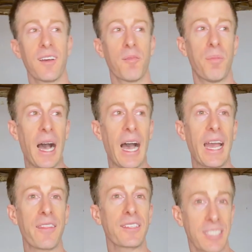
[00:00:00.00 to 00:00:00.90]

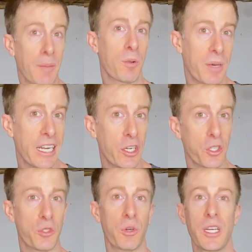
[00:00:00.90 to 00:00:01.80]
by the supplement
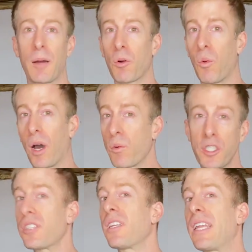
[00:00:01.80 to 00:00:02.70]
industry, number one,
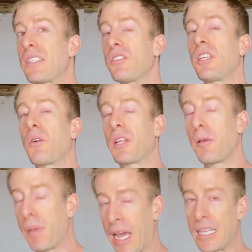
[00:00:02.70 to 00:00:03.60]
which isn't necessarily a
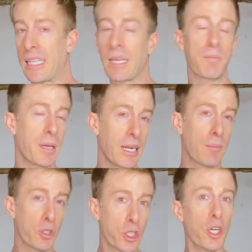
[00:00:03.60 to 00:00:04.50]
bad thing, but
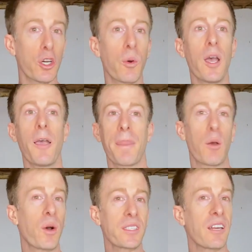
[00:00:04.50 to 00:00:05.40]
number two, it
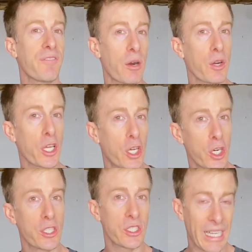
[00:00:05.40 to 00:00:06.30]
wasn't a very
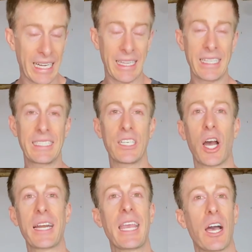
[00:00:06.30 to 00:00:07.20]
good study. They did
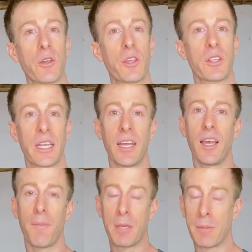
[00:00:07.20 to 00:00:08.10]
not calculate
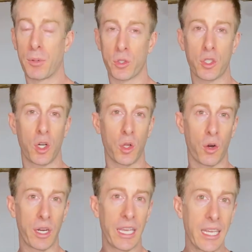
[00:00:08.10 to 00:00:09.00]
people's
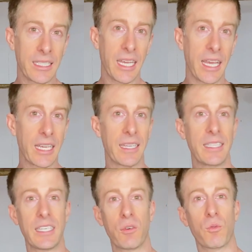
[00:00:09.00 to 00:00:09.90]
caloric intake. They
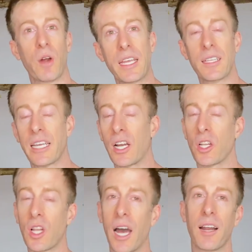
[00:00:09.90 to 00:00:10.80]
didn't regulate a
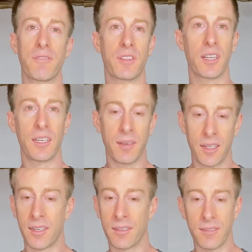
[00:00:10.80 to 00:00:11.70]
lot of the,
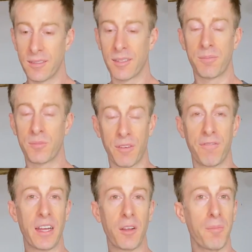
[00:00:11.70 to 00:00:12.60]
the, the, the
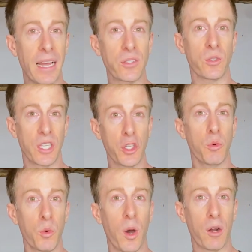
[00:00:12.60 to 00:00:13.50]
fundamentals that you
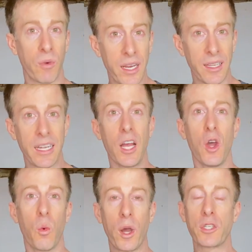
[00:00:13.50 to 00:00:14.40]
would want to regulate
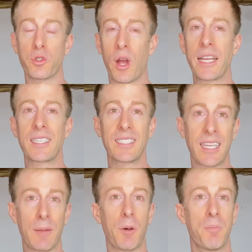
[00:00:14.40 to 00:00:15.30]
when trying to
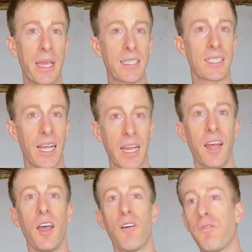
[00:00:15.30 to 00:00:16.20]
set up a baseline
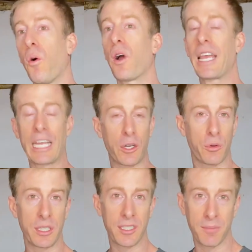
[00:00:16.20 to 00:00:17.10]
for
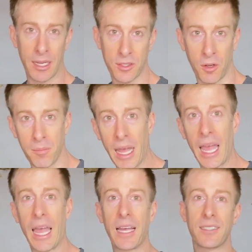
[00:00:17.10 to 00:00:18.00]
increased muscle
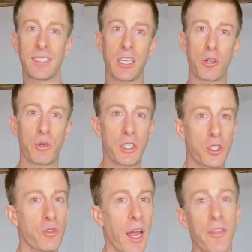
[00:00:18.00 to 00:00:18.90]
mass, increased
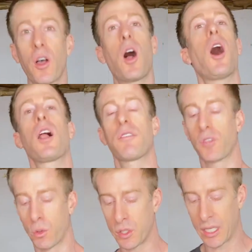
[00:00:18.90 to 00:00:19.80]
strength, all of
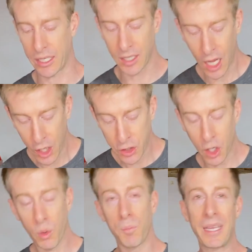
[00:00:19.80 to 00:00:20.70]
those things.
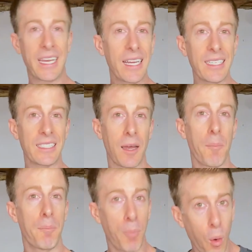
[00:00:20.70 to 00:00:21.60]
So because it's a
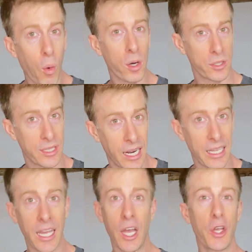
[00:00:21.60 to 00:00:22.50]
poor
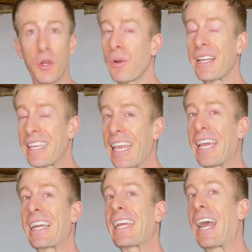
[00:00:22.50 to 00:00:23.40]
study, you really
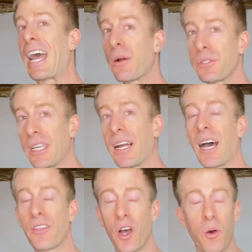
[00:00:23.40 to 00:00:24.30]
can't count it,
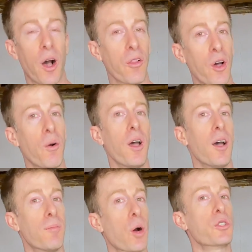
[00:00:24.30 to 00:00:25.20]
although although
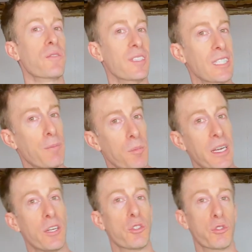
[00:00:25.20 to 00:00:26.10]
most of the supplement
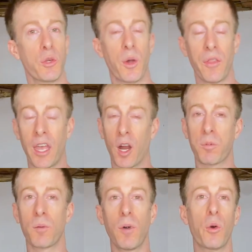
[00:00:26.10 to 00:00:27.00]
industry when they are
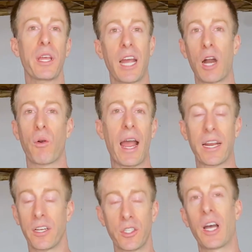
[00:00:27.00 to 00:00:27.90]
promoting
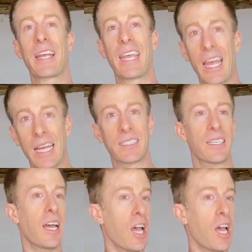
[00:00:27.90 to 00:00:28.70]
arachidonic acid